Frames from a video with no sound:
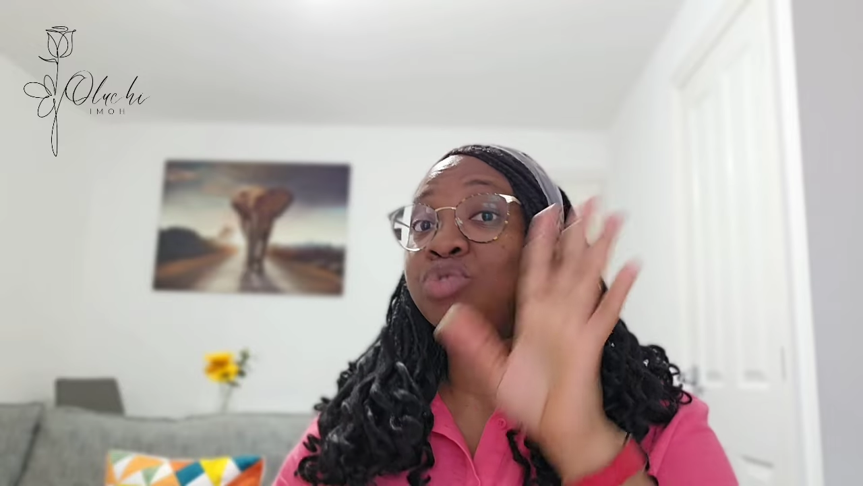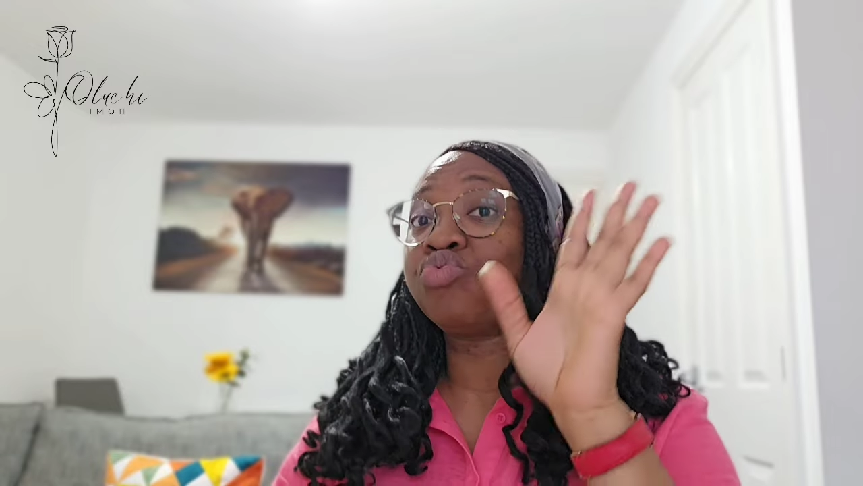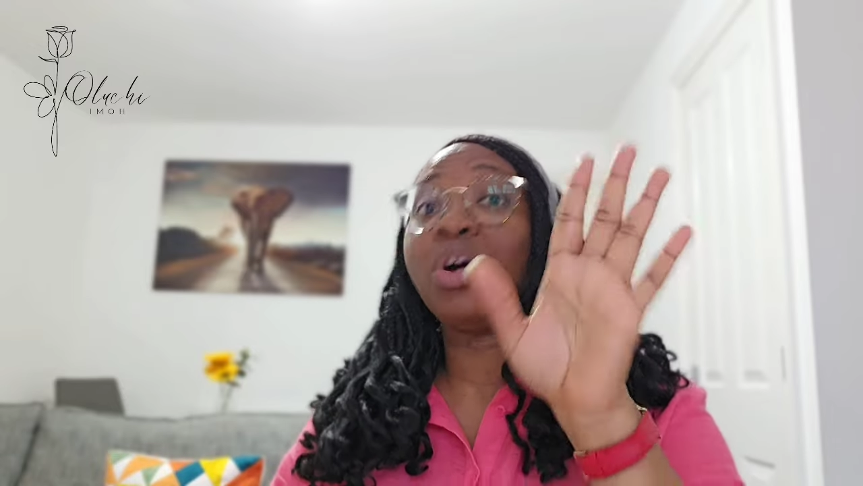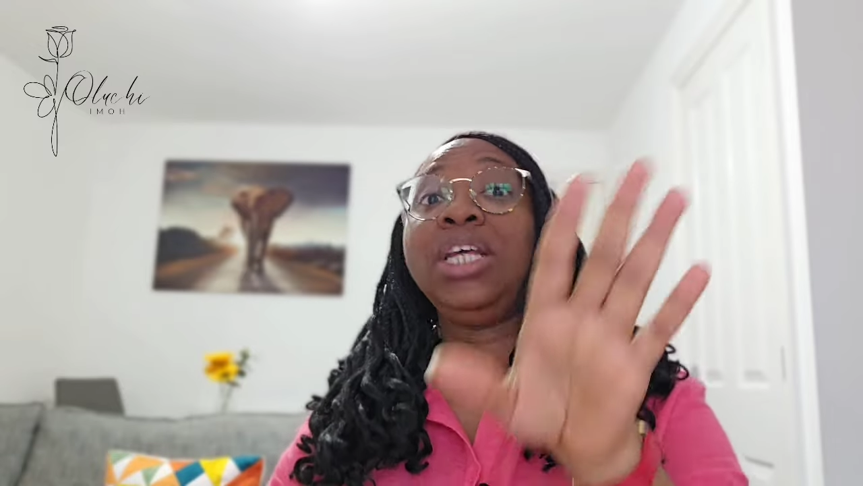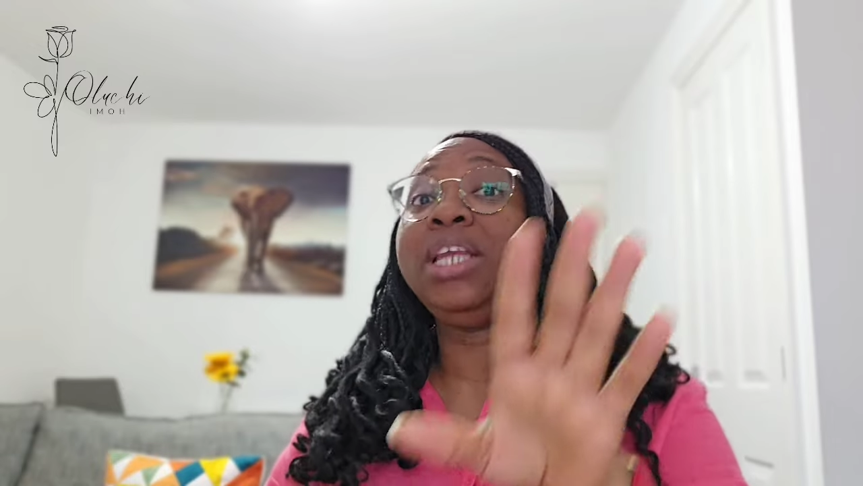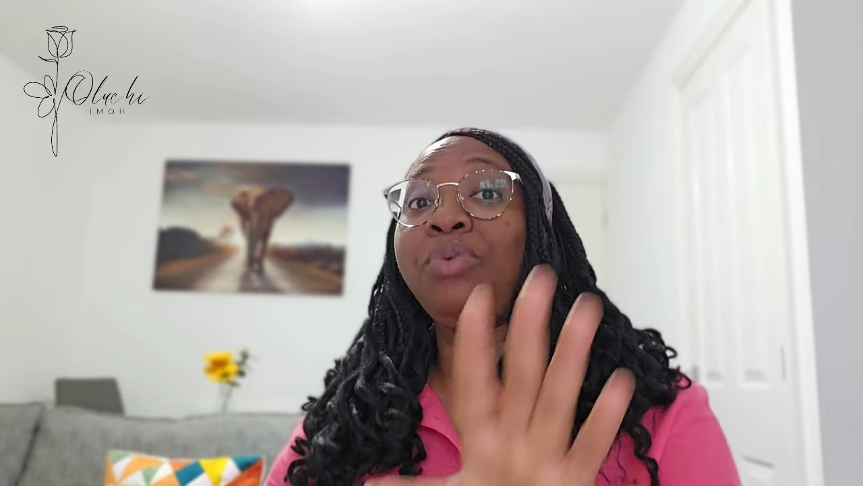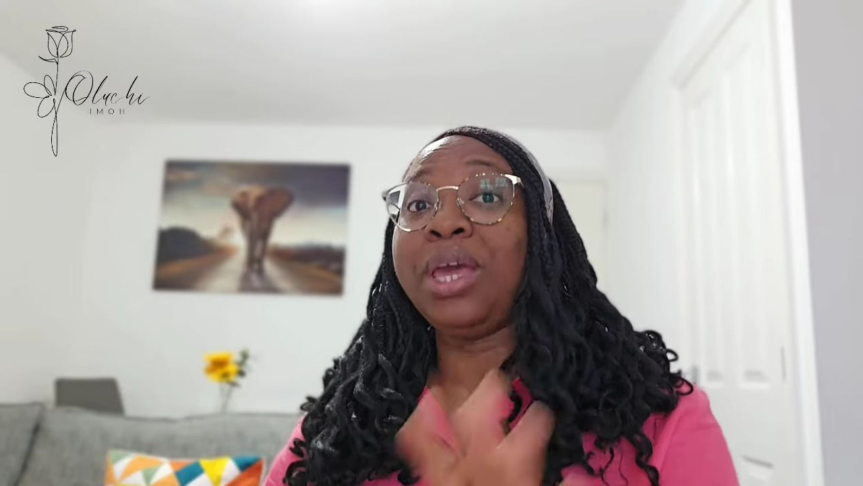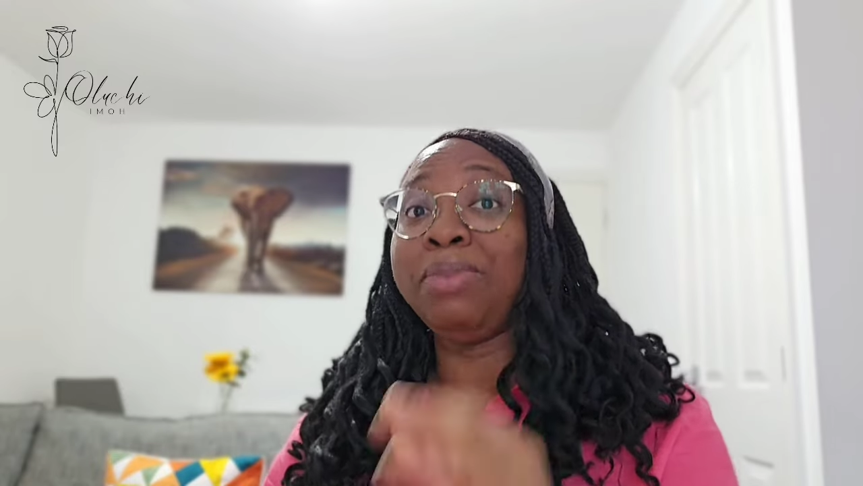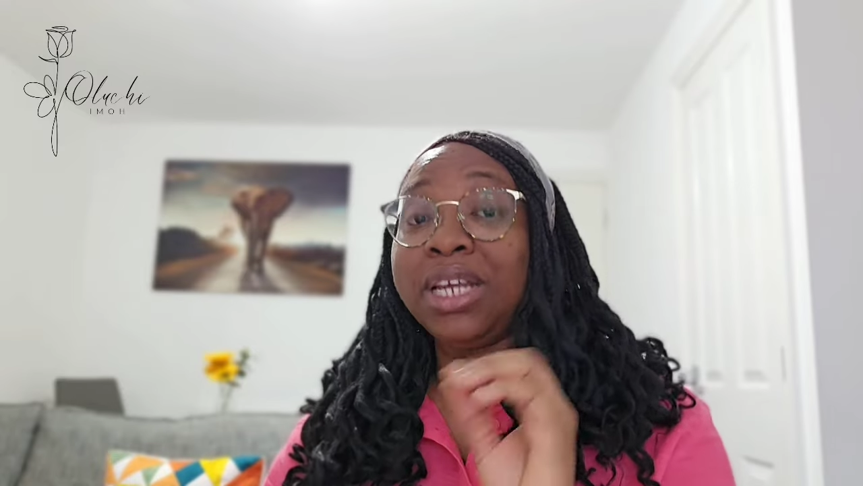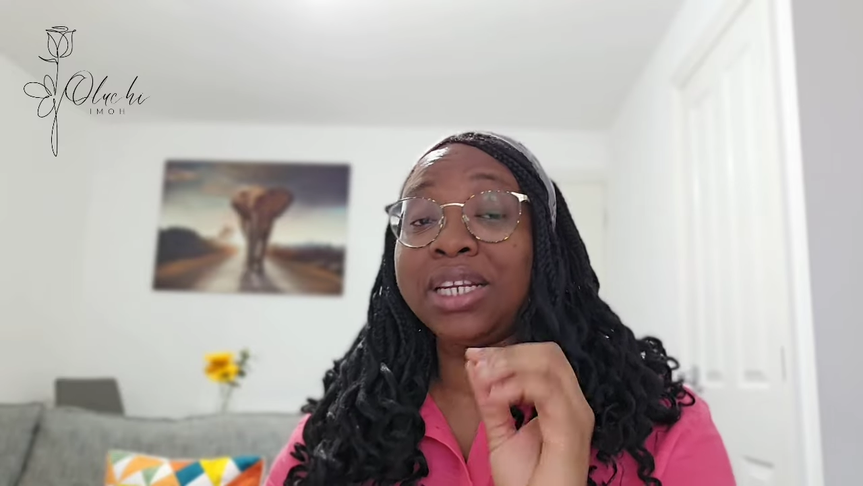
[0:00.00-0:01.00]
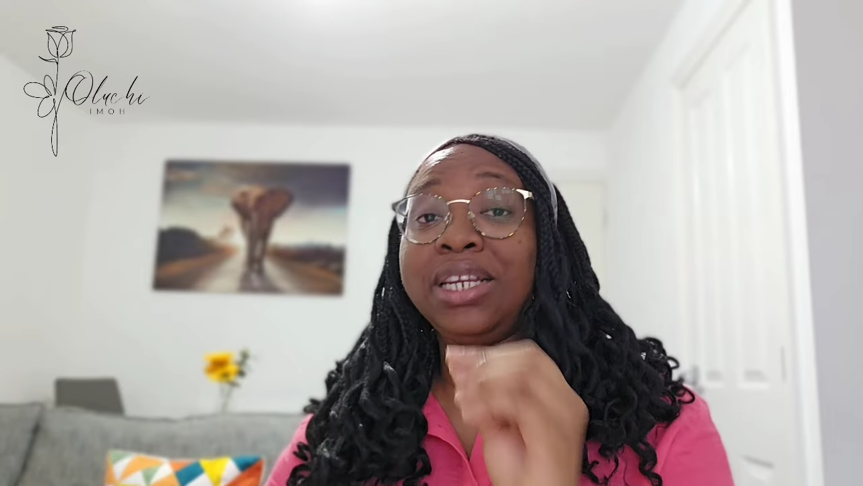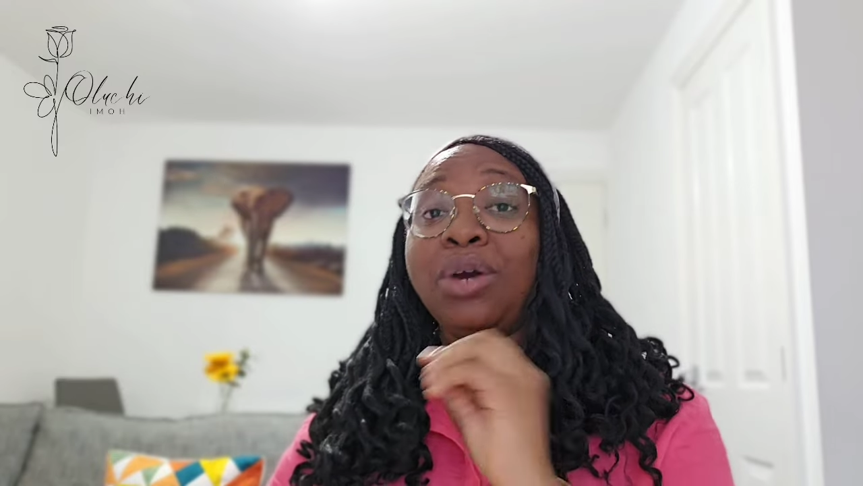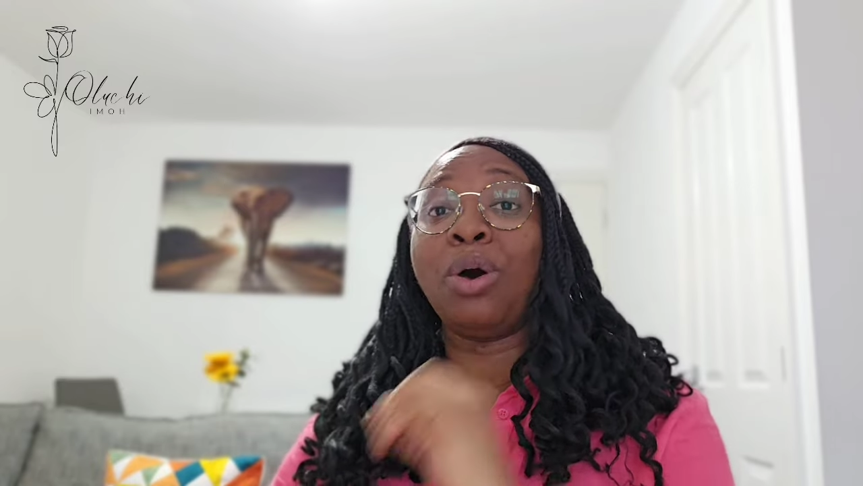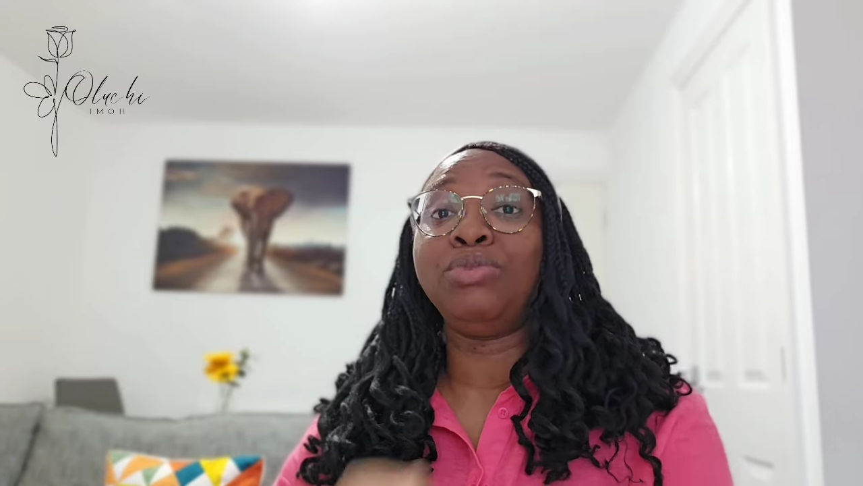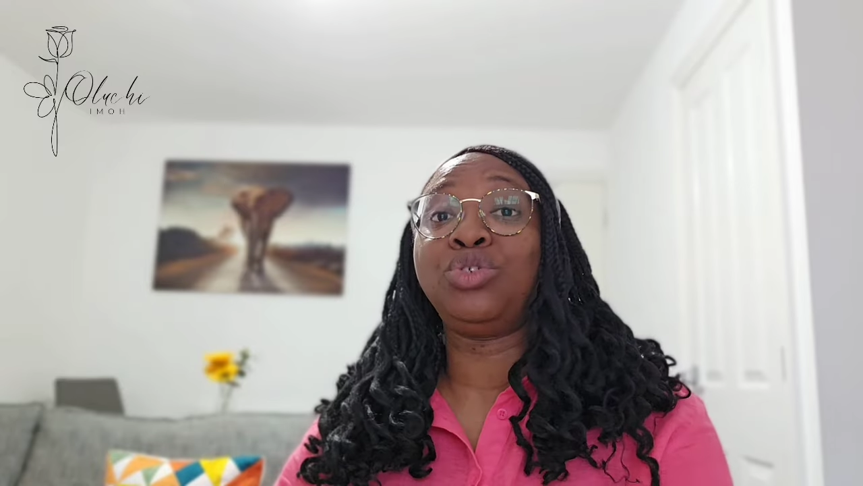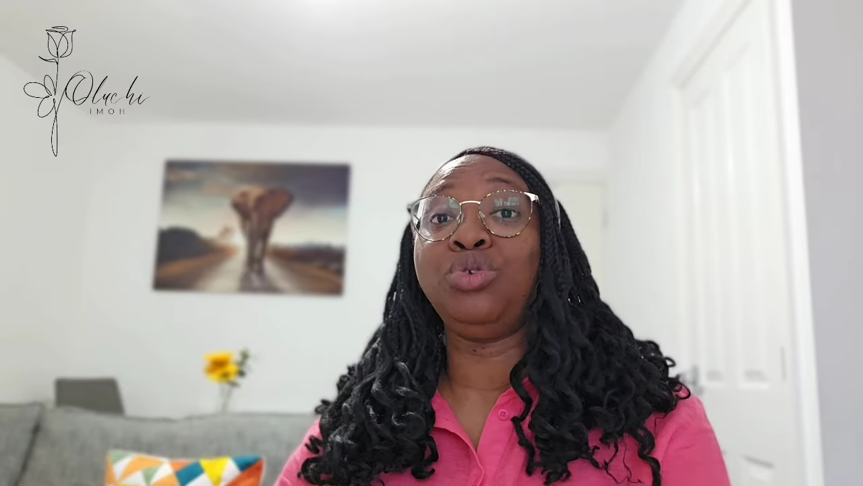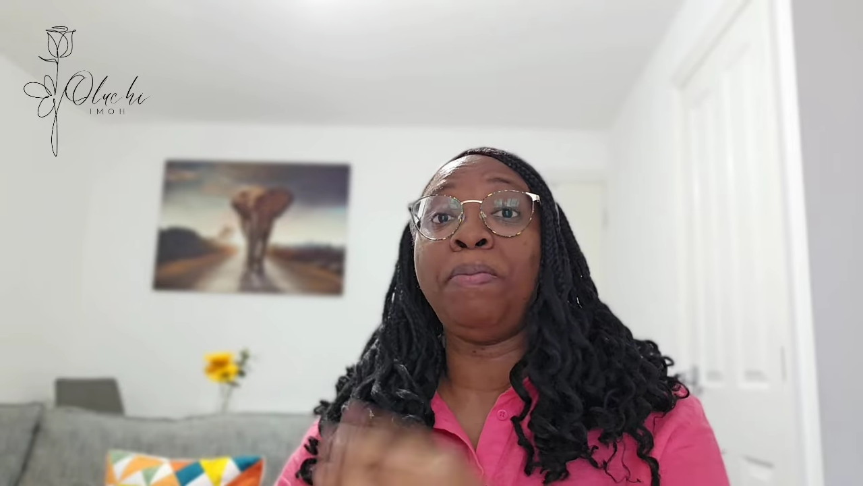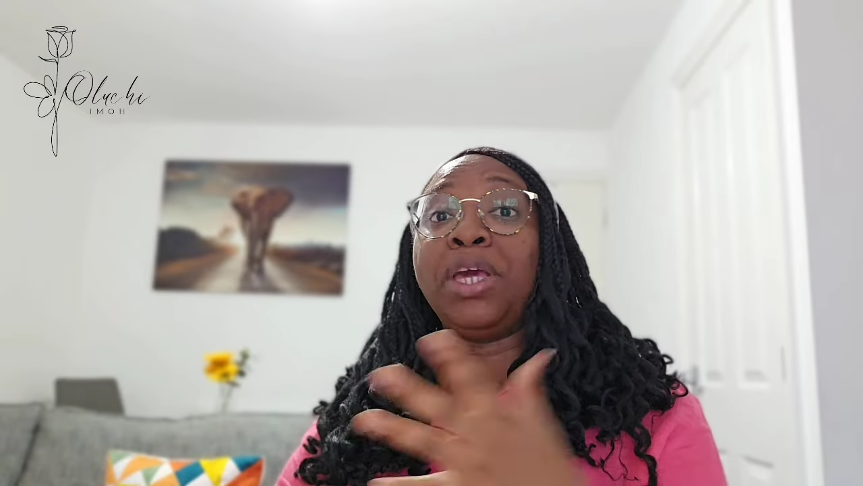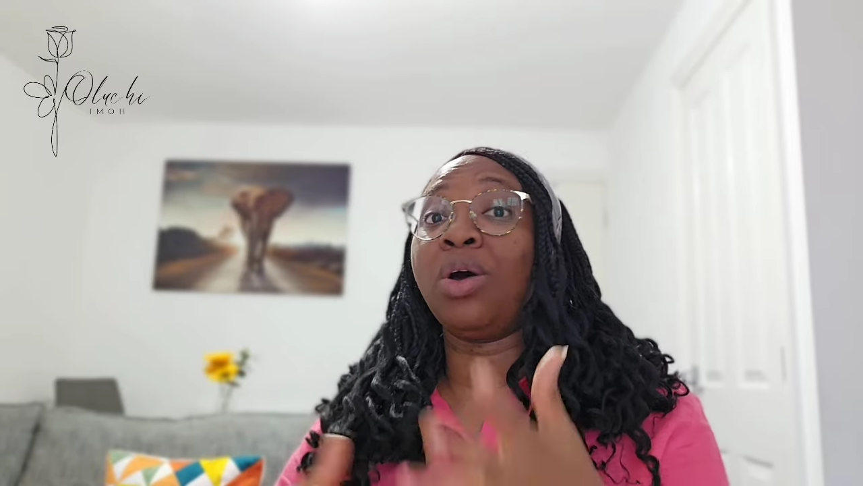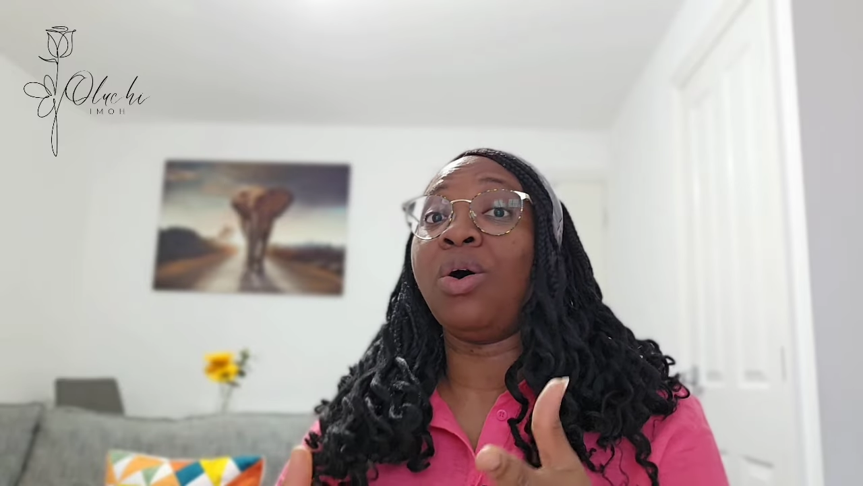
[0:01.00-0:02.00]
running away immediately they come to you
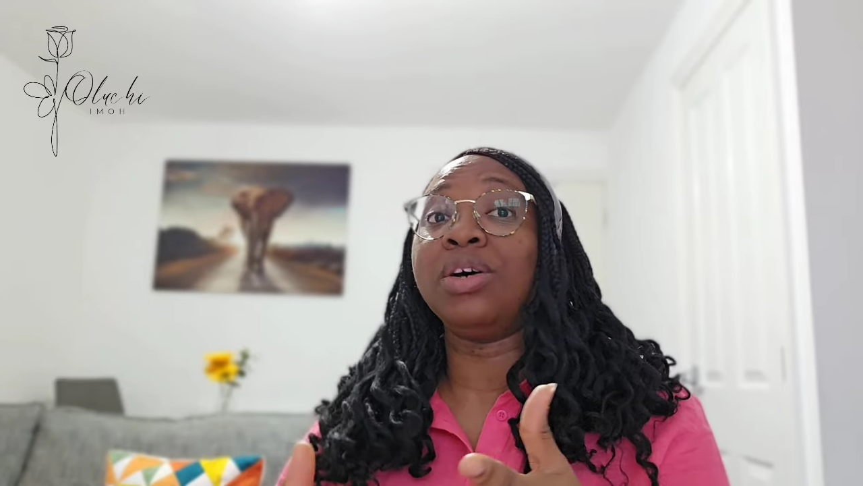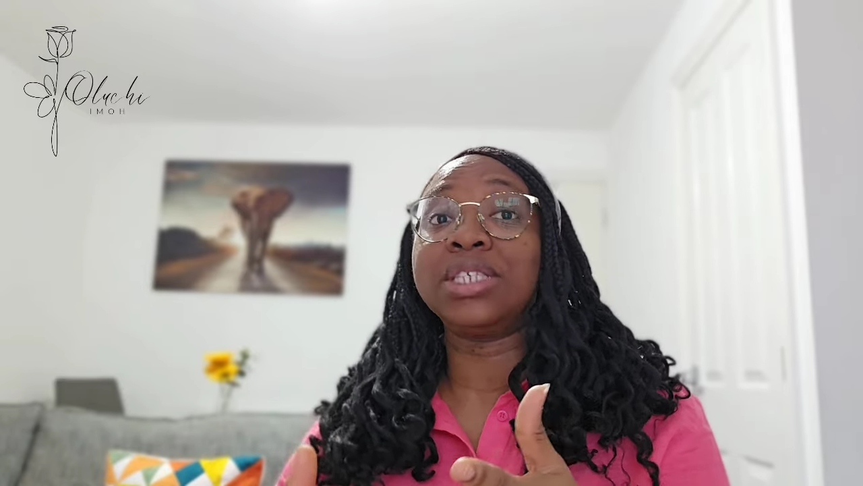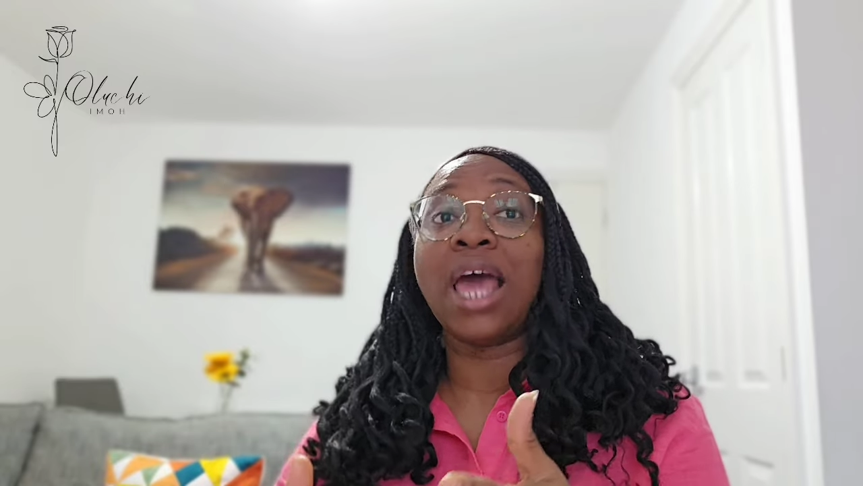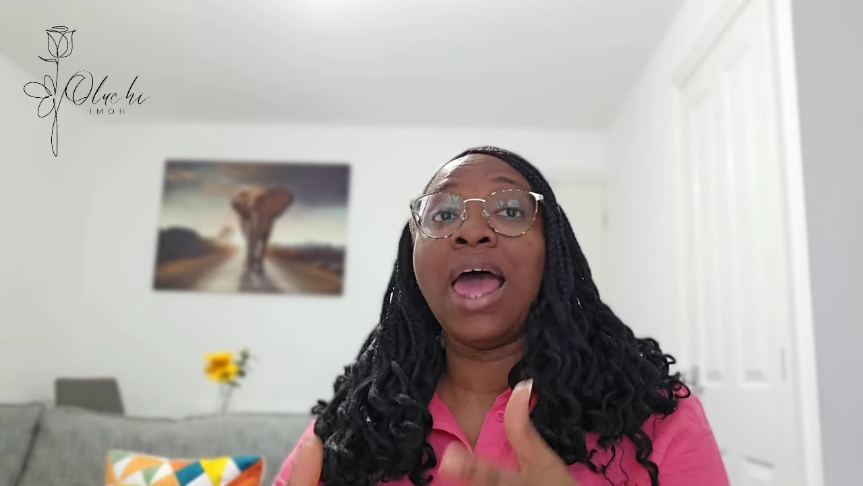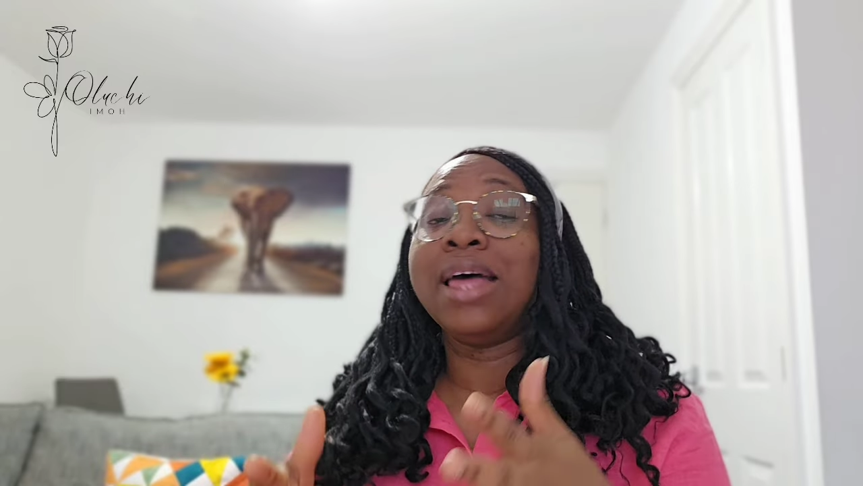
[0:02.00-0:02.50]
because